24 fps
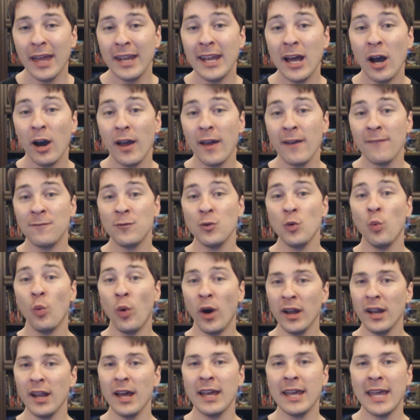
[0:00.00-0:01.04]
Now, if you
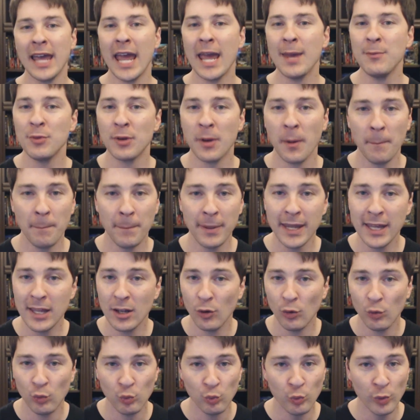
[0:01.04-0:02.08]
want a game you can
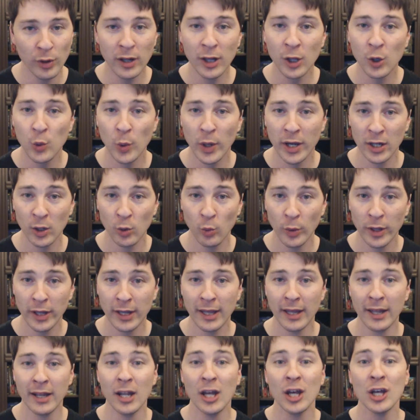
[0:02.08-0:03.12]
beat really quick in a
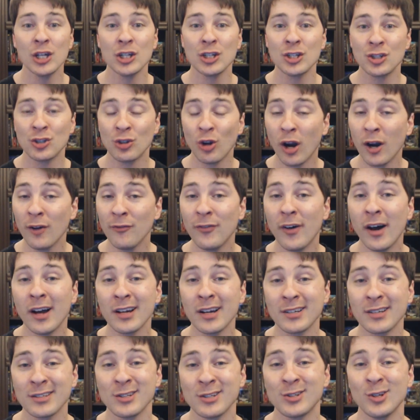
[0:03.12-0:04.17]
weekend, Star
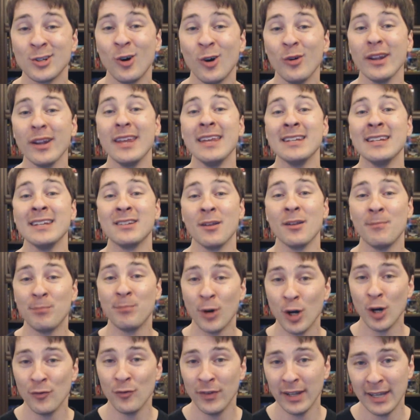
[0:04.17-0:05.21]
Fox Assault is the
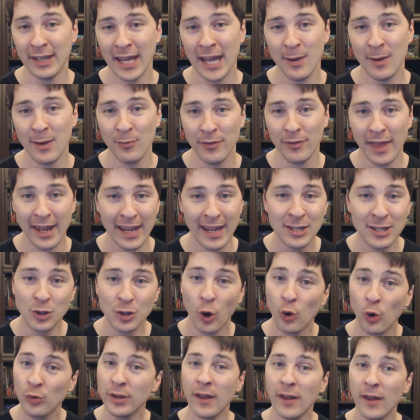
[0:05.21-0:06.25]
perfect game for that. It's
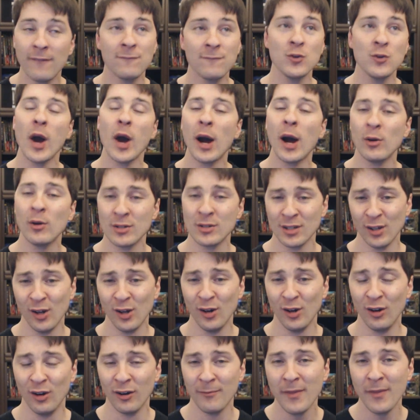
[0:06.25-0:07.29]
only a few hours
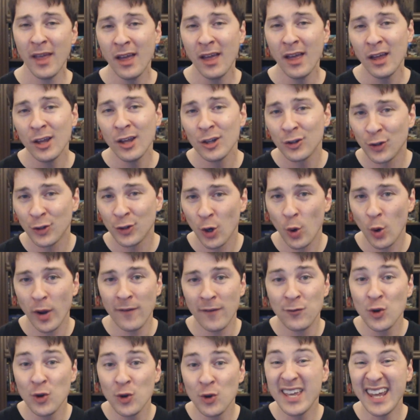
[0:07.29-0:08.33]
long, so
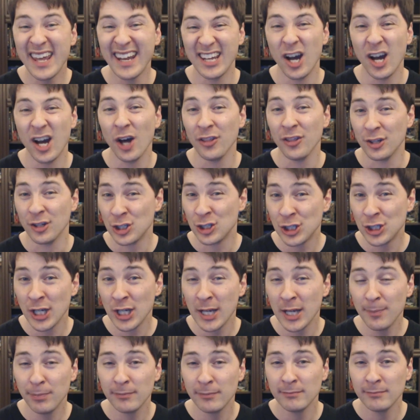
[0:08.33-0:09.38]
if you can get it on the
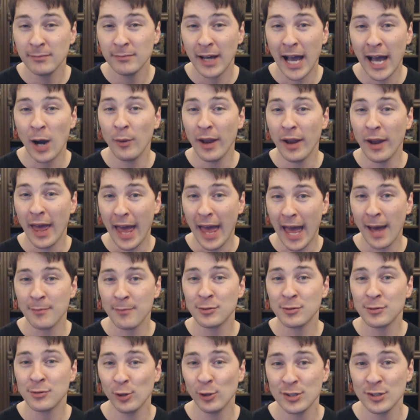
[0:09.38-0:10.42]
cheap, I would
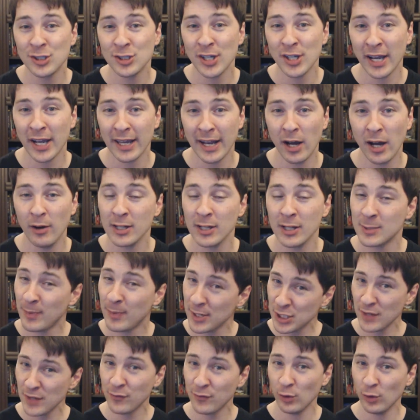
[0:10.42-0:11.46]
absolutely check it out,
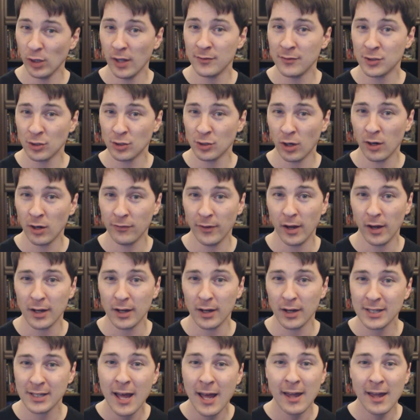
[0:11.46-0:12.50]
especially if you love Star
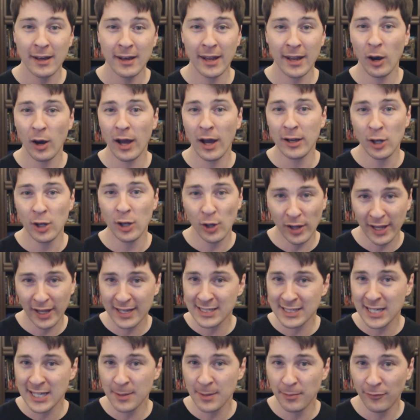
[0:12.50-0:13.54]
Fox. Now, I know, like I
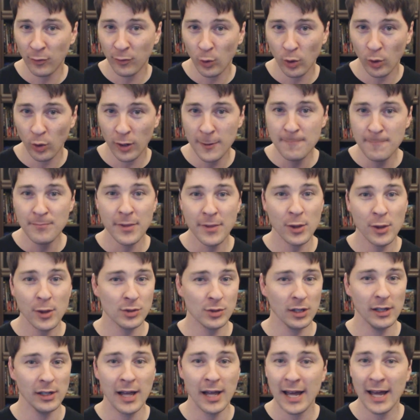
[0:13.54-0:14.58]
said before, there was
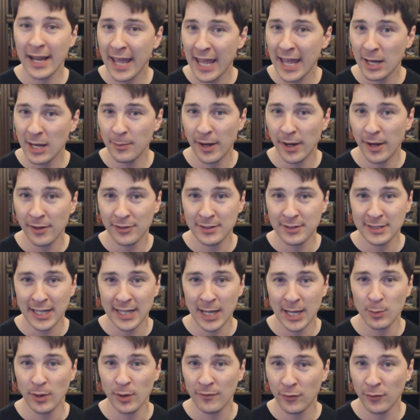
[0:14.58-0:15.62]
a lot of hate about this
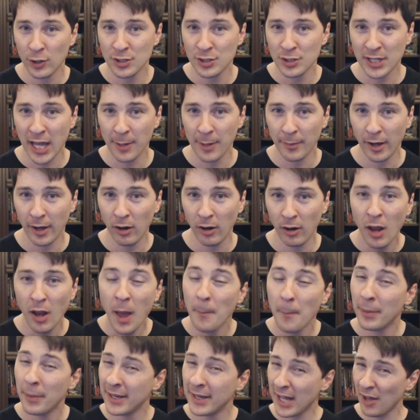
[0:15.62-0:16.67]
game when it first came out,
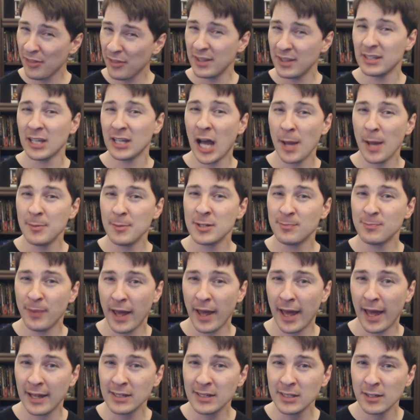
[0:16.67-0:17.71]
but now that time has
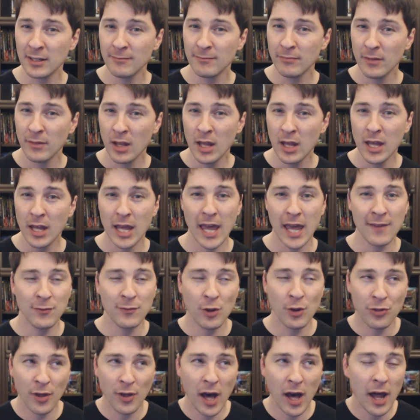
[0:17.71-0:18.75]
passed, if you
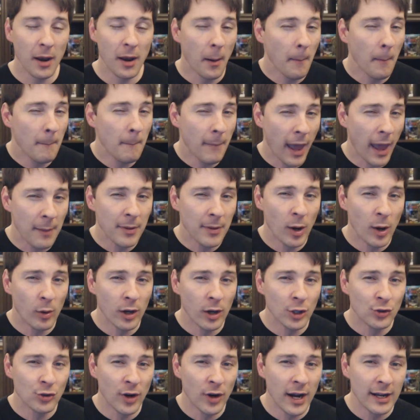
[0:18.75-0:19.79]
thought maybe I want
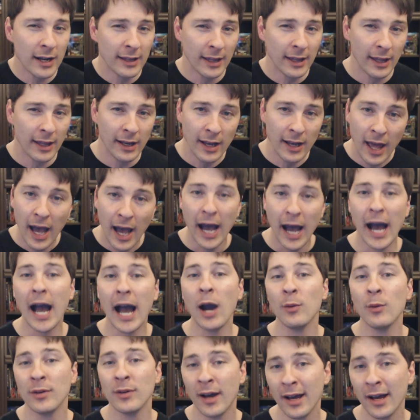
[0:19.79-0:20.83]
to try it again, I
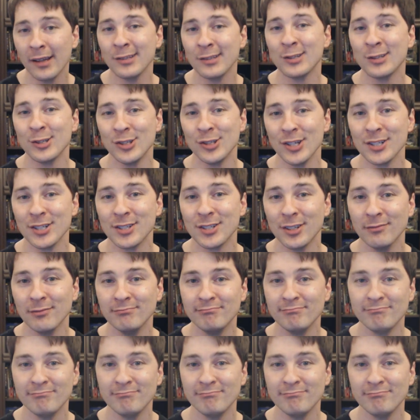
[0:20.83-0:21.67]
would highly suggest it.